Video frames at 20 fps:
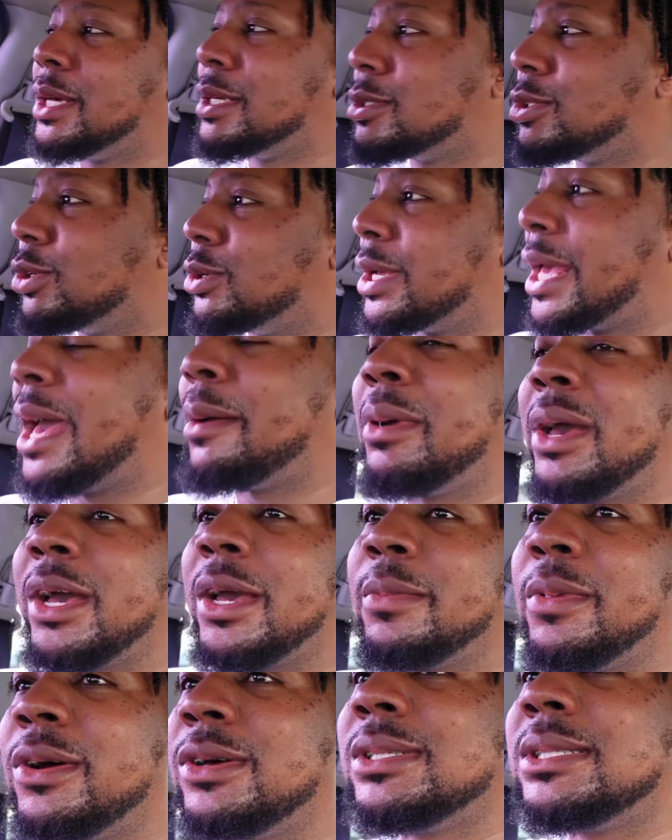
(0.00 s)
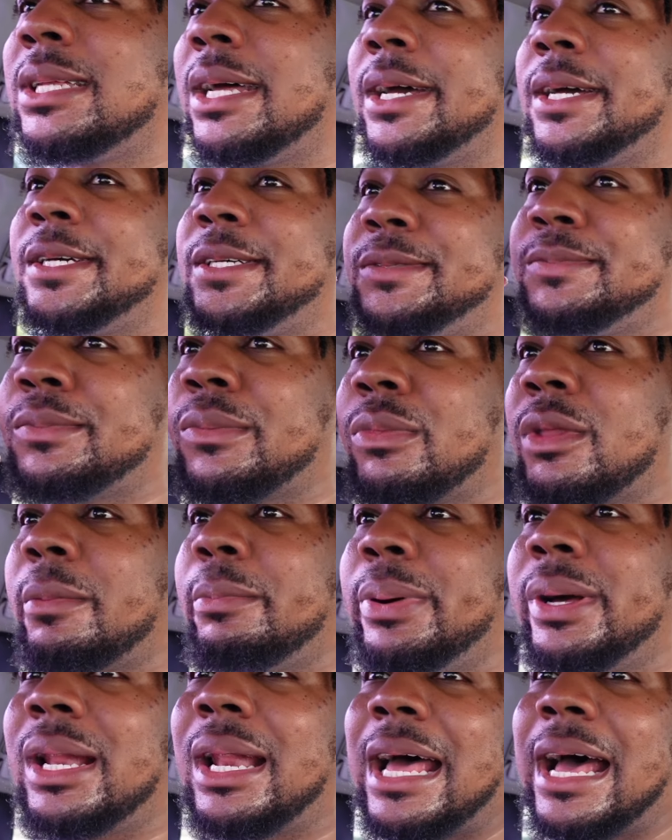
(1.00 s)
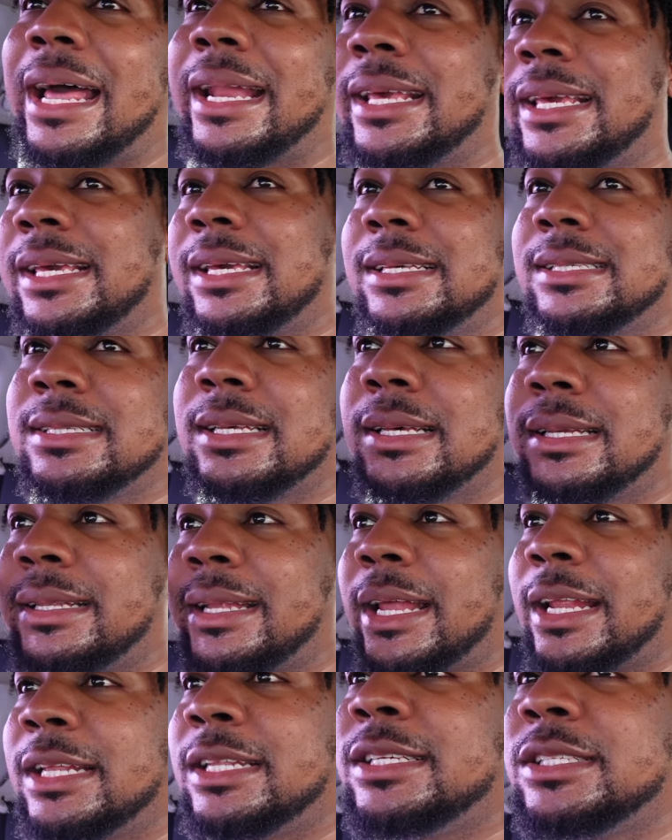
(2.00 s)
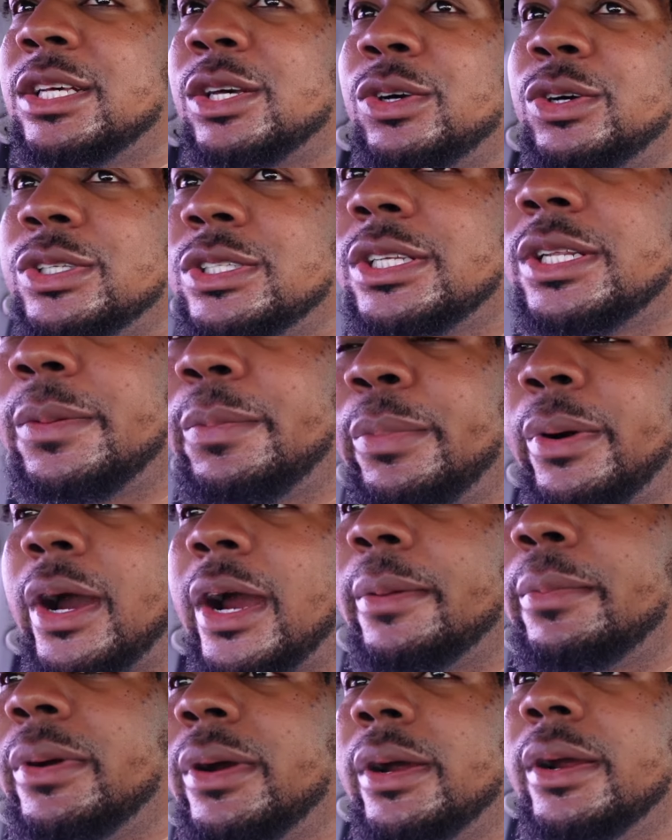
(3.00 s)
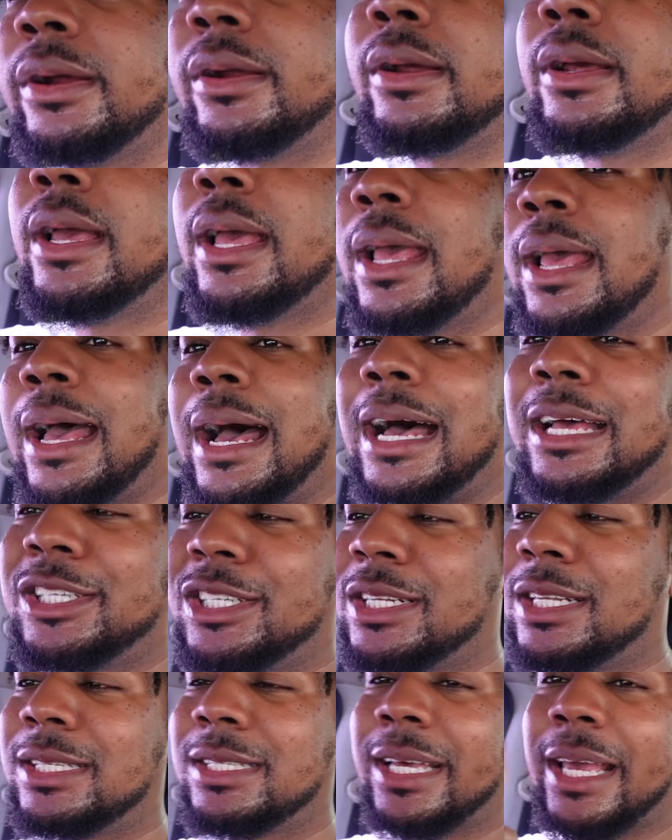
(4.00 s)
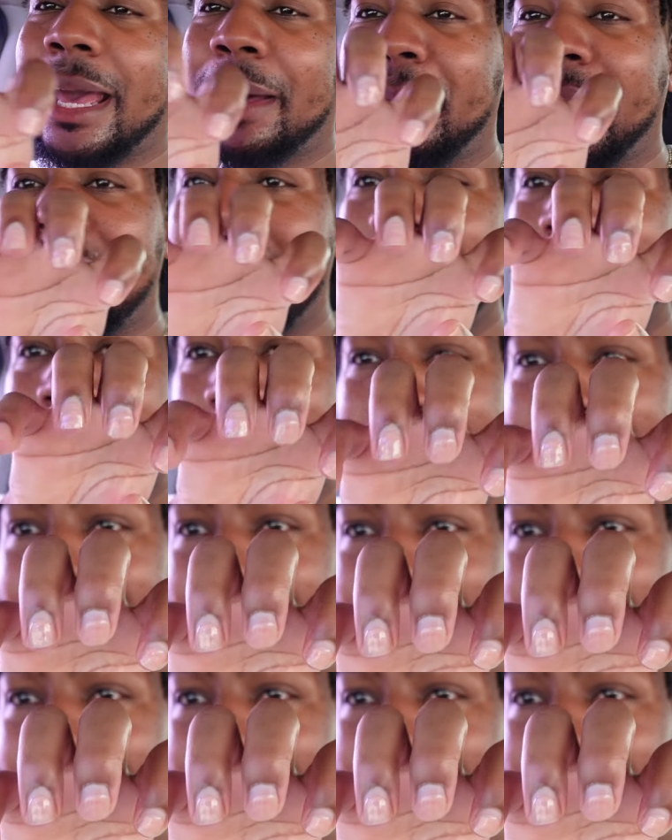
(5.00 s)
So I'm getting my eyebrows done, Pilates, then I need to go to the barber. I actually need to get my nails